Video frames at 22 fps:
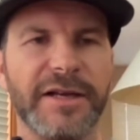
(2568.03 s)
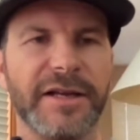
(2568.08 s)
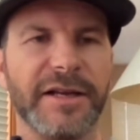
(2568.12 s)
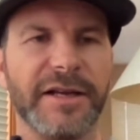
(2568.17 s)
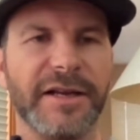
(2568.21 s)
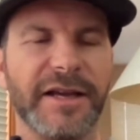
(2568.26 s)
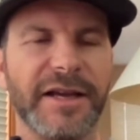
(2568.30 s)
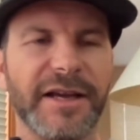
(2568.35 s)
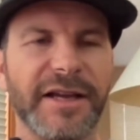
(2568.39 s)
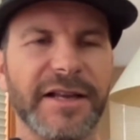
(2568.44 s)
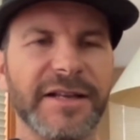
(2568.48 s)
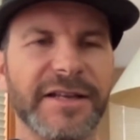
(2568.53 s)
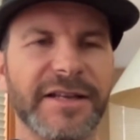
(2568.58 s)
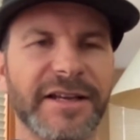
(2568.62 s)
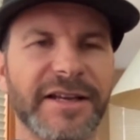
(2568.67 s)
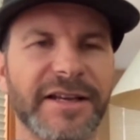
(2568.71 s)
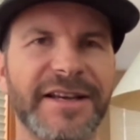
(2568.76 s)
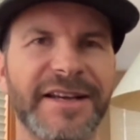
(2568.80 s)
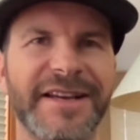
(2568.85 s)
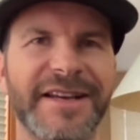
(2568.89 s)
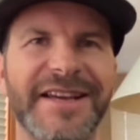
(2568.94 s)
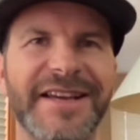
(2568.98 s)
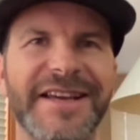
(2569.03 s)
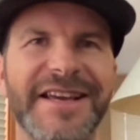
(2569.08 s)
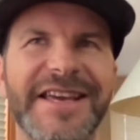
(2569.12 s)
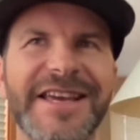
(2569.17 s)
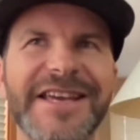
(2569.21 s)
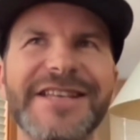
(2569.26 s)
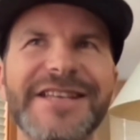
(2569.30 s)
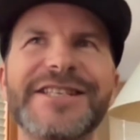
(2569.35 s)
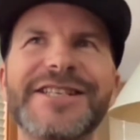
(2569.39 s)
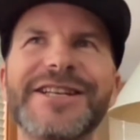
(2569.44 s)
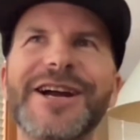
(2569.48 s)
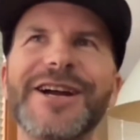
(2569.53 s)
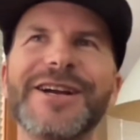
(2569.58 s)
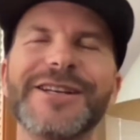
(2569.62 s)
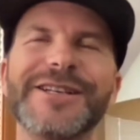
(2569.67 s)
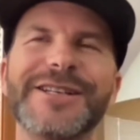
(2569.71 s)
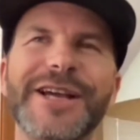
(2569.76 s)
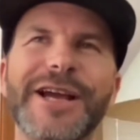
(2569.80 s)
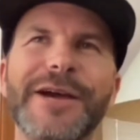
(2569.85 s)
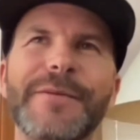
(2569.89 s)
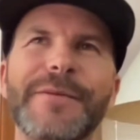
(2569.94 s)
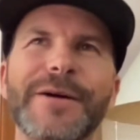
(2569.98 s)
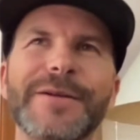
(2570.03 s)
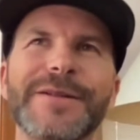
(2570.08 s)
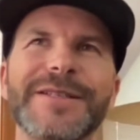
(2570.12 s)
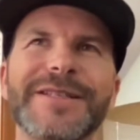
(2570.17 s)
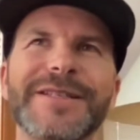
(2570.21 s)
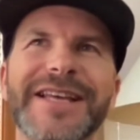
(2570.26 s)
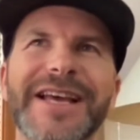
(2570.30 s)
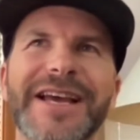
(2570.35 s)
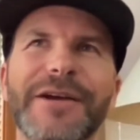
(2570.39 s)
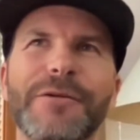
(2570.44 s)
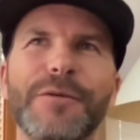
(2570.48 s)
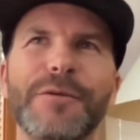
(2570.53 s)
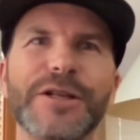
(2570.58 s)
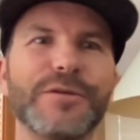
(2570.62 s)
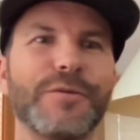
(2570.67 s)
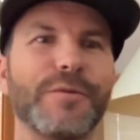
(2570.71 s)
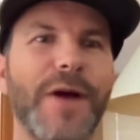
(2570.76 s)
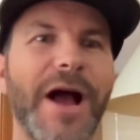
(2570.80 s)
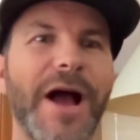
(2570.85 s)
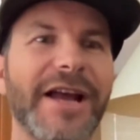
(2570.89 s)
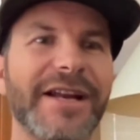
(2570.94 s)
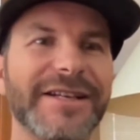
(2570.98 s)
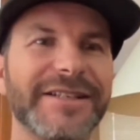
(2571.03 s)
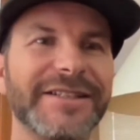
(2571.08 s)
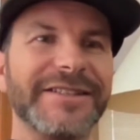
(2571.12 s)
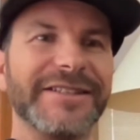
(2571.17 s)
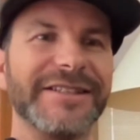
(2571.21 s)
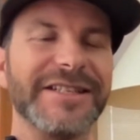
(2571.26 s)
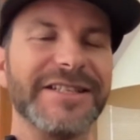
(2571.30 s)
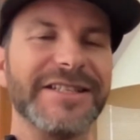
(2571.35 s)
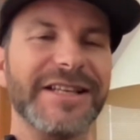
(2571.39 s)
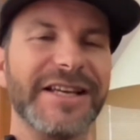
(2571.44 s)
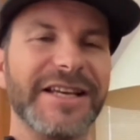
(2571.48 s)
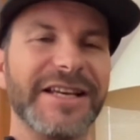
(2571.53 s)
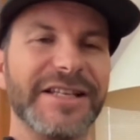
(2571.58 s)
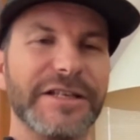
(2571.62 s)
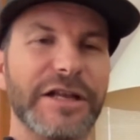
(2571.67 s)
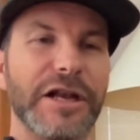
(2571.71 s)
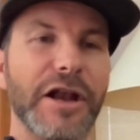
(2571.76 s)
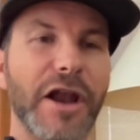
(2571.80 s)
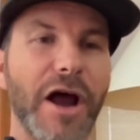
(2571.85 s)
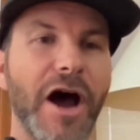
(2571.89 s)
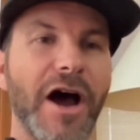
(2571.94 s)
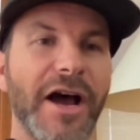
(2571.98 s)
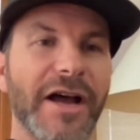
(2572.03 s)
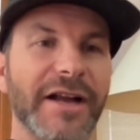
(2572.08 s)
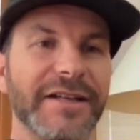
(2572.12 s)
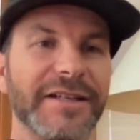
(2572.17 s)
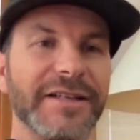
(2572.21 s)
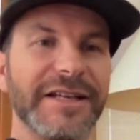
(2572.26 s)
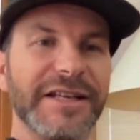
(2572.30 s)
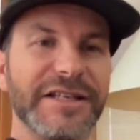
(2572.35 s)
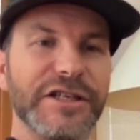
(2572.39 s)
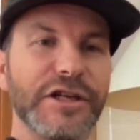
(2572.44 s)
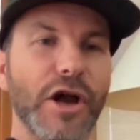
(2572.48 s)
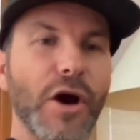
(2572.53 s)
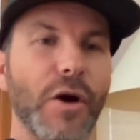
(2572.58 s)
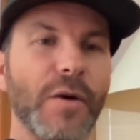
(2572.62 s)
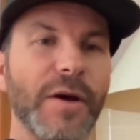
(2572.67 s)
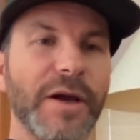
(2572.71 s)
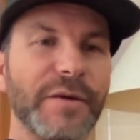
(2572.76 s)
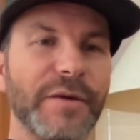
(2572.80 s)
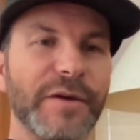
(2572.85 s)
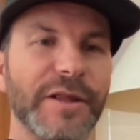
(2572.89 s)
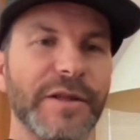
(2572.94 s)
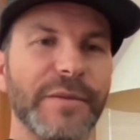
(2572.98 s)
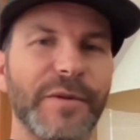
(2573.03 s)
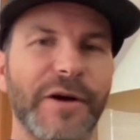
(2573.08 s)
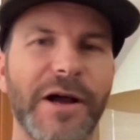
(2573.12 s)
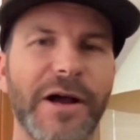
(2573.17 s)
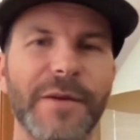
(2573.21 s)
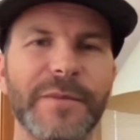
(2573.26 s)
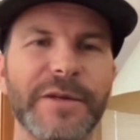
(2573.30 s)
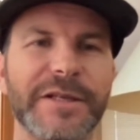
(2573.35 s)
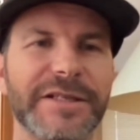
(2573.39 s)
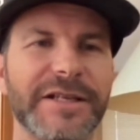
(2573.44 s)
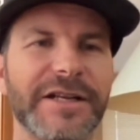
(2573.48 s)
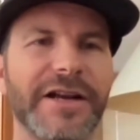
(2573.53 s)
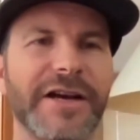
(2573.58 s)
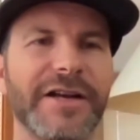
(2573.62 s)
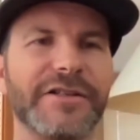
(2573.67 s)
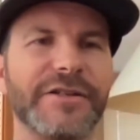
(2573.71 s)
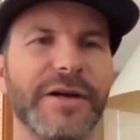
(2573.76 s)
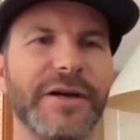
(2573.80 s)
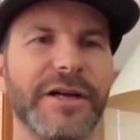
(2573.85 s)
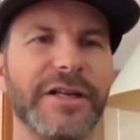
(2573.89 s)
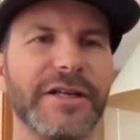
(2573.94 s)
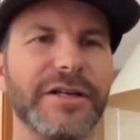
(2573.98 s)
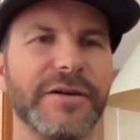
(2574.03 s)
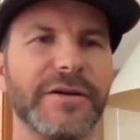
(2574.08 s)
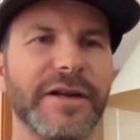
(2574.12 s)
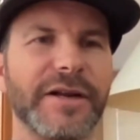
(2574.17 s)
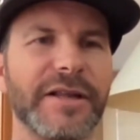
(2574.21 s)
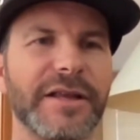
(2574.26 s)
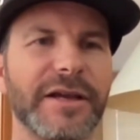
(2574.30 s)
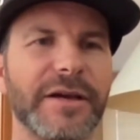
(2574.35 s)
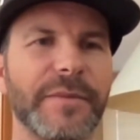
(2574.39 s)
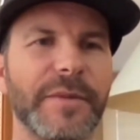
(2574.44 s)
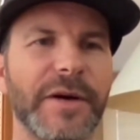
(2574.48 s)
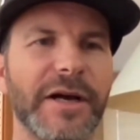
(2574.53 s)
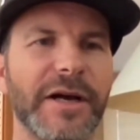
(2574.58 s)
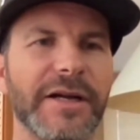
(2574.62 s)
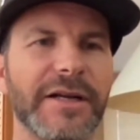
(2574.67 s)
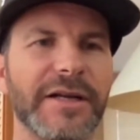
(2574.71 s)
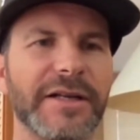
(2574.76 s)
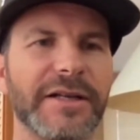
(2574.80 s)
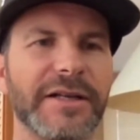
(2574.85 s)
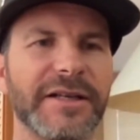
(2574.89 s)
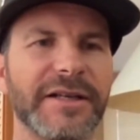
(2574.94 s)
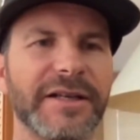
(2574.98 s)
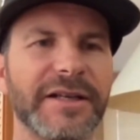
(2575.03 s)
And he's started to come out and say what's radical is knowing what the problem is and not trying to do anything about it.